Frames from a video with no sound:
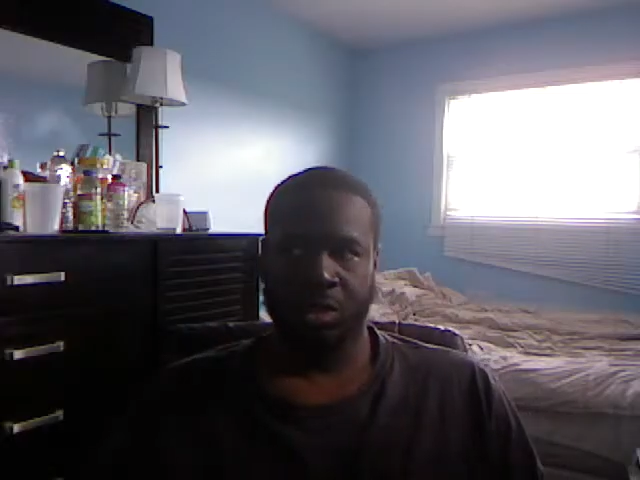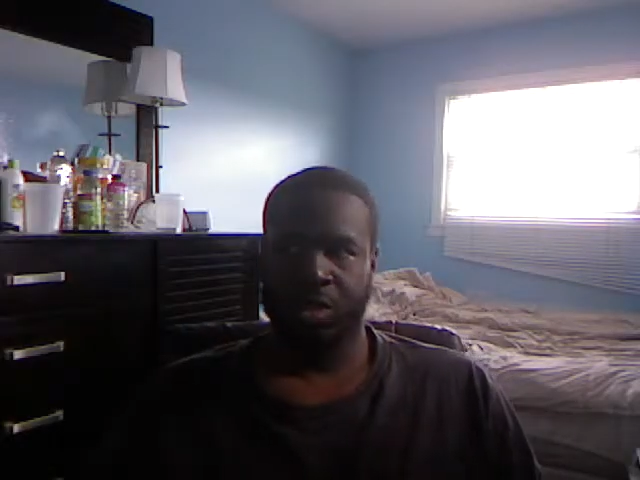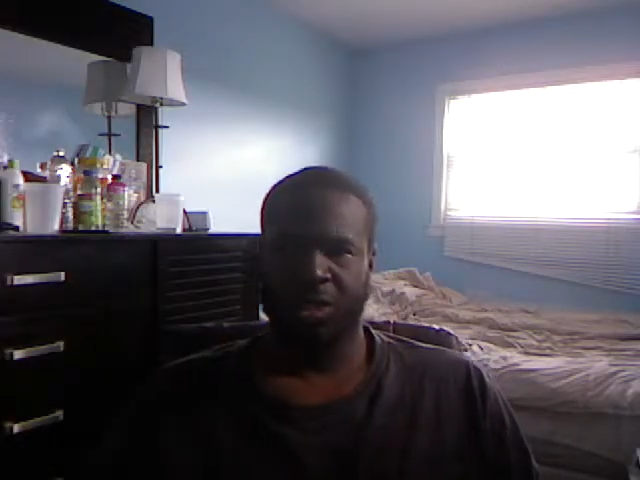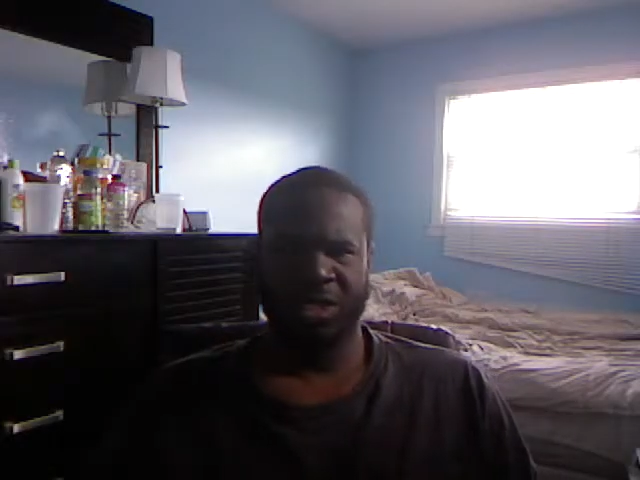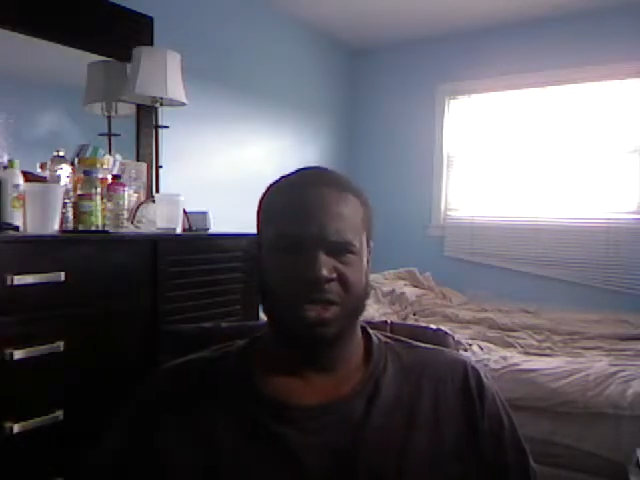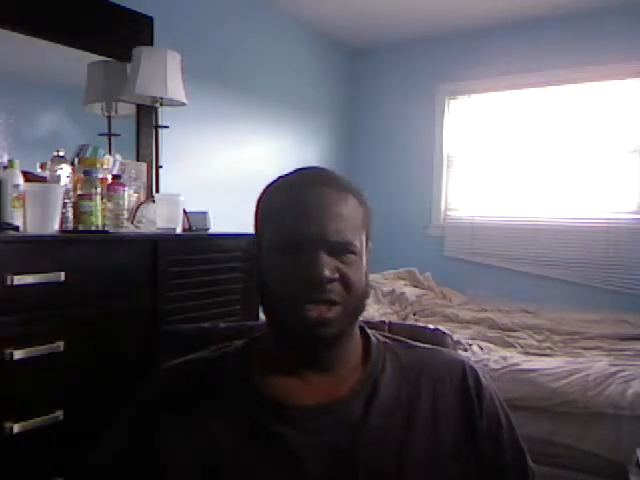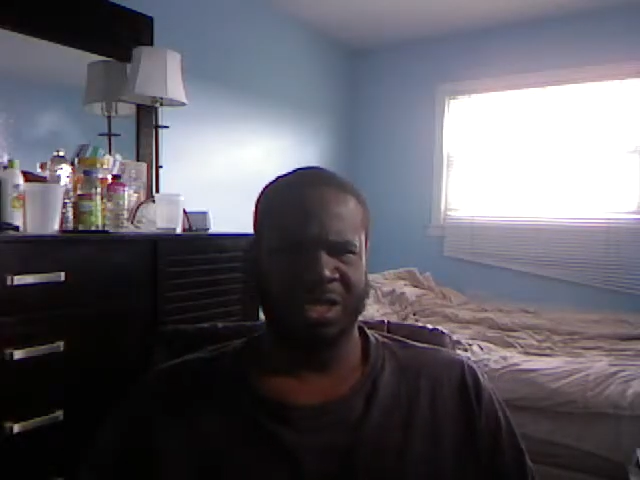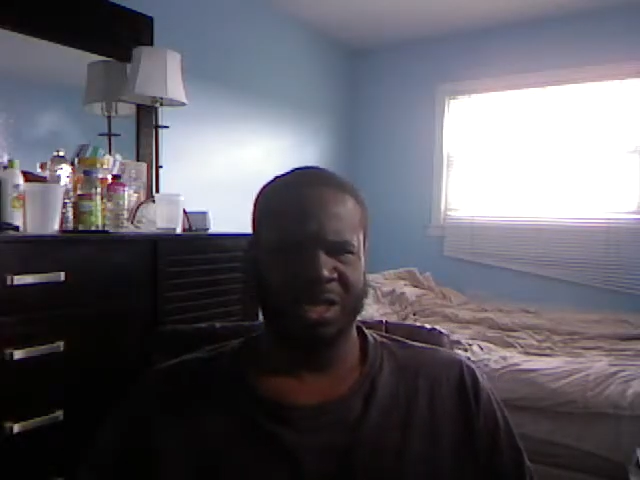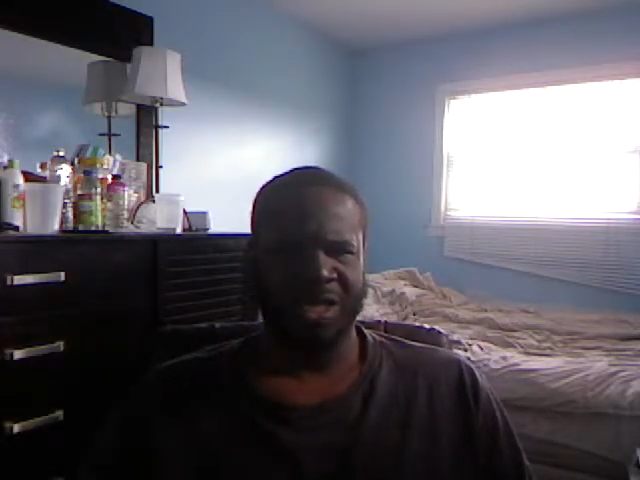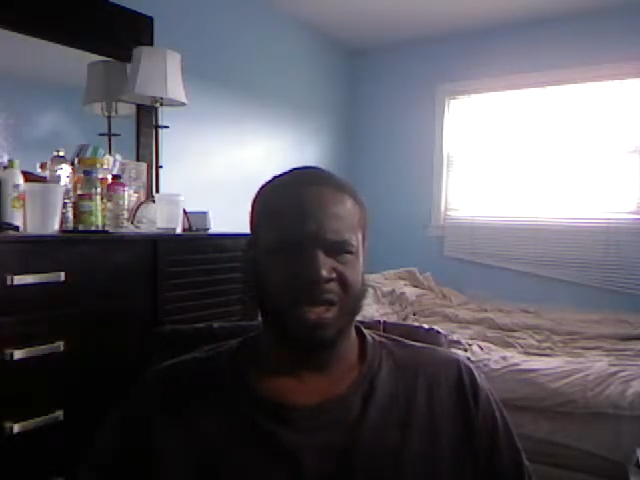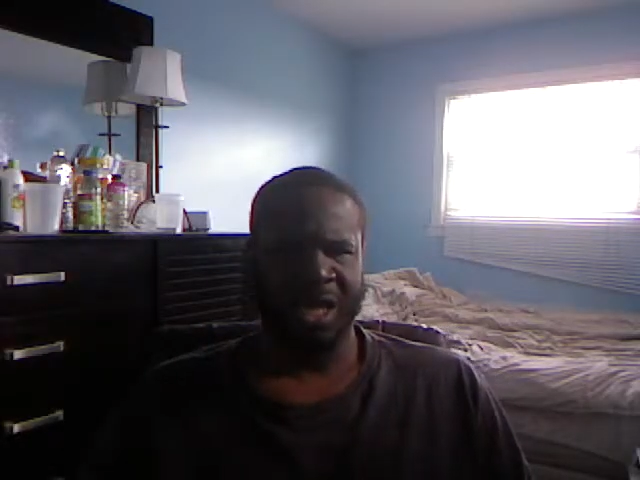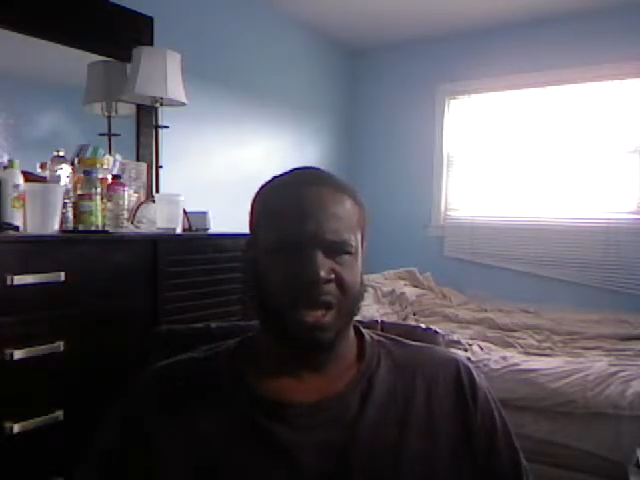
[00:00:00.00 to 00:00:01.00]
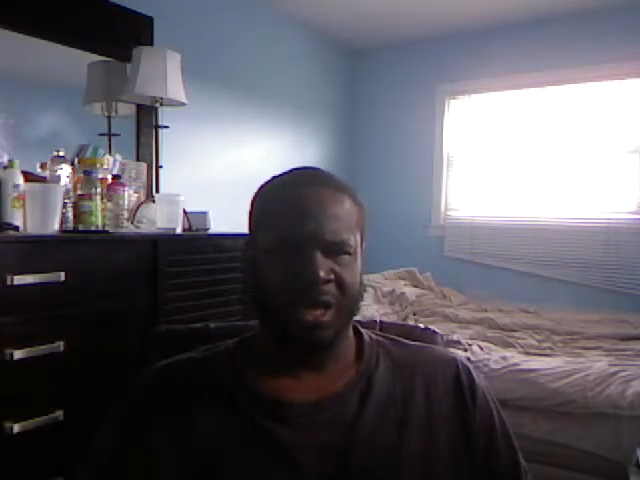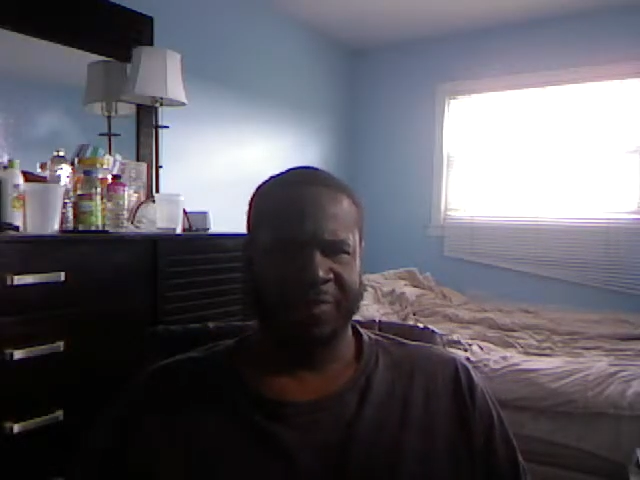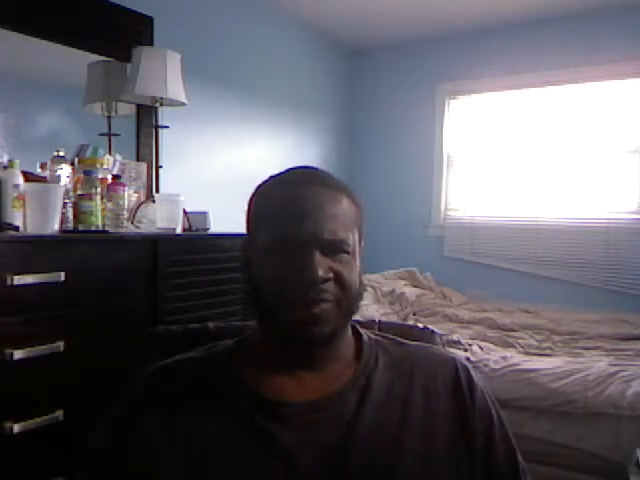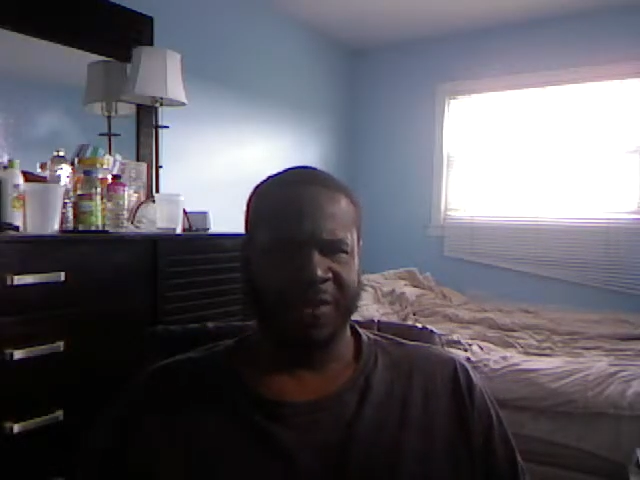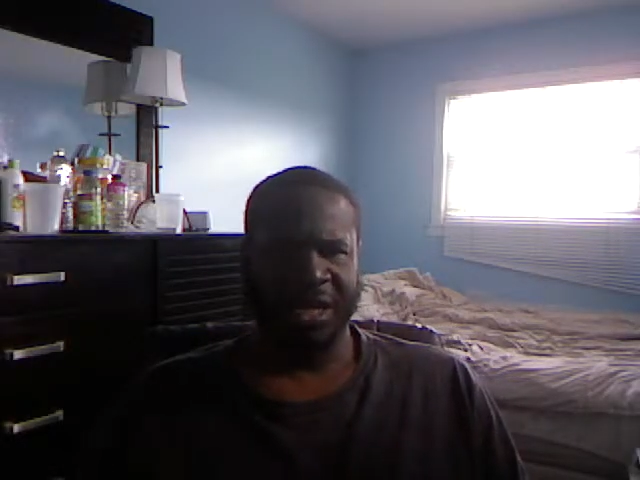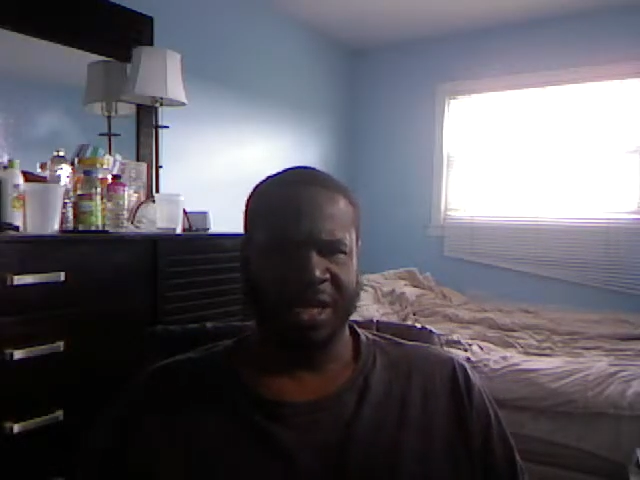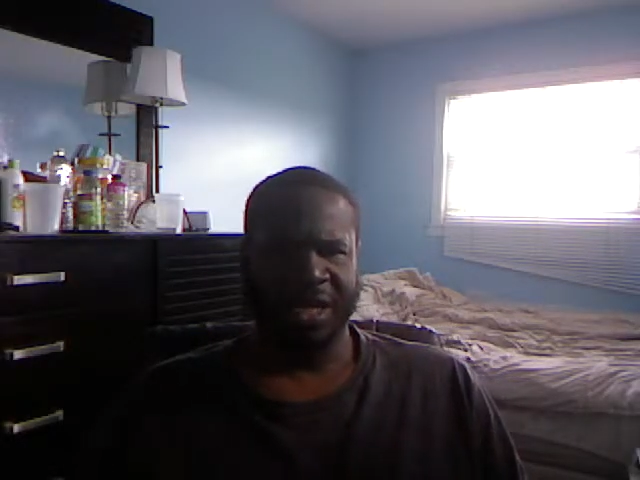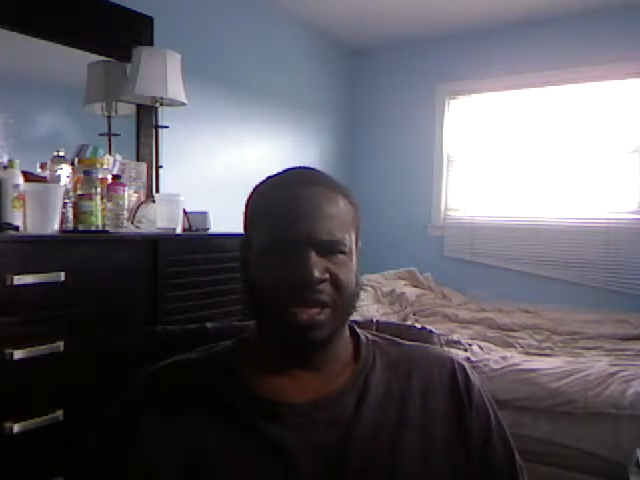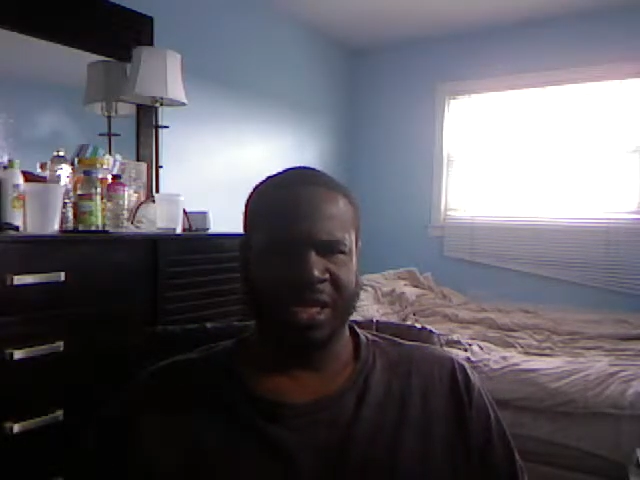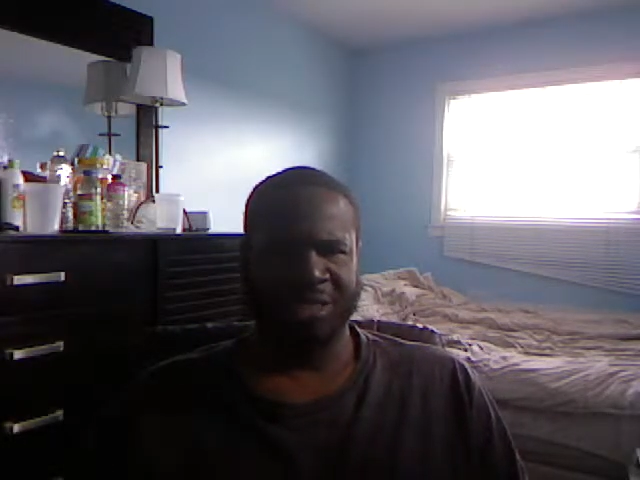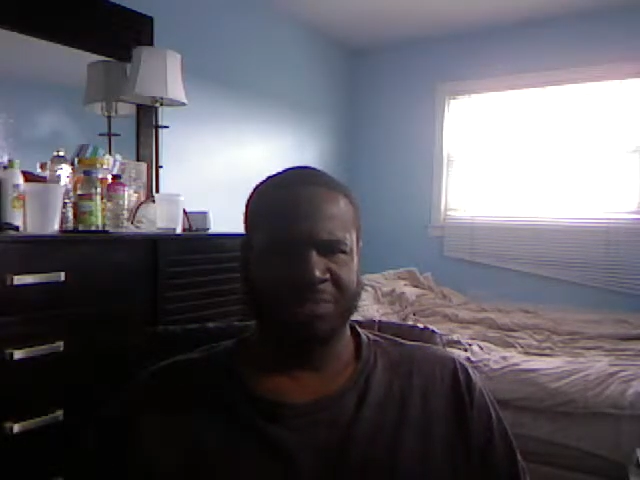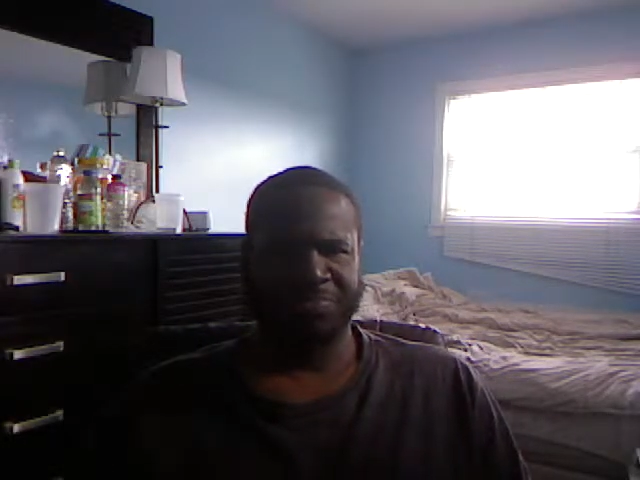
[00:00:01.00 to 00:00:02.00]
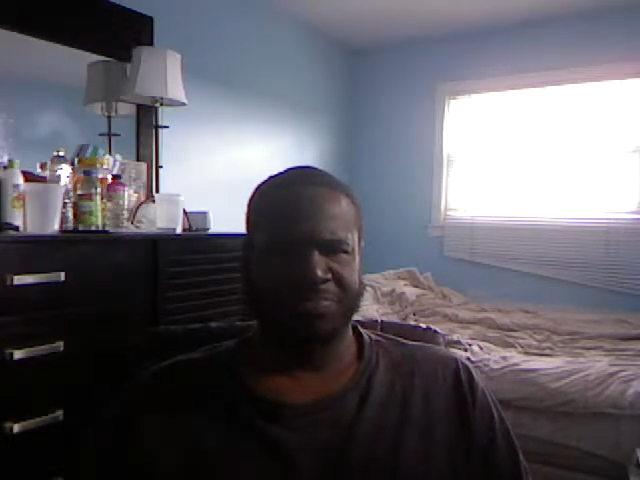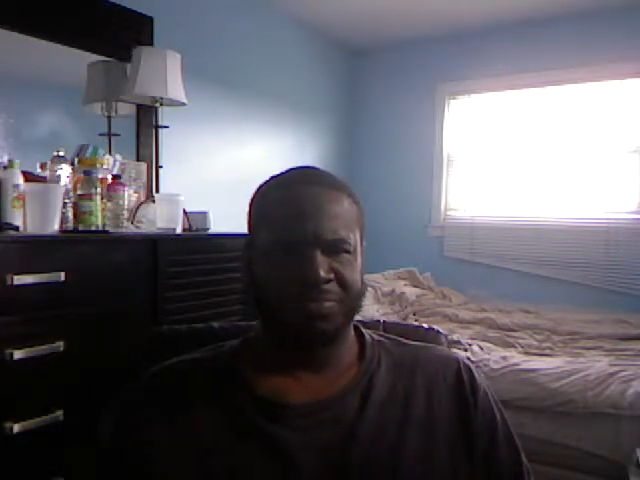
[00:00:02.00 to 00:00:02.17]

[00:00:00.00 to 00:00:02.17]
You're fighting against